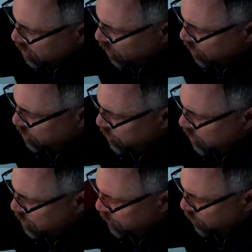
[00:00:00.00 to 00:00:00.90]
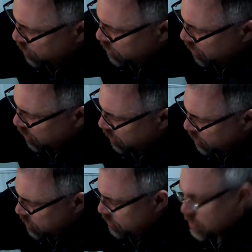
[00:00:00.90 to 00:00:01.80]
all 3 of your bowling
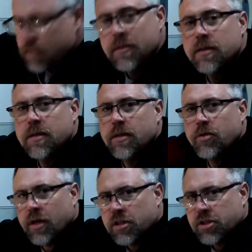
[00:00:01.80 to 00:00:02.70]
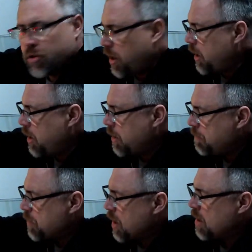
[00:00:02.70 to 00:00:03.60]
targets, you get a strike.
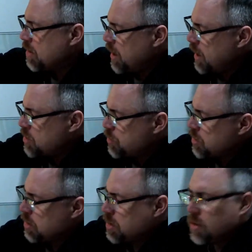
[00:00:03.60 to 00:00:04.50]
That's what's going to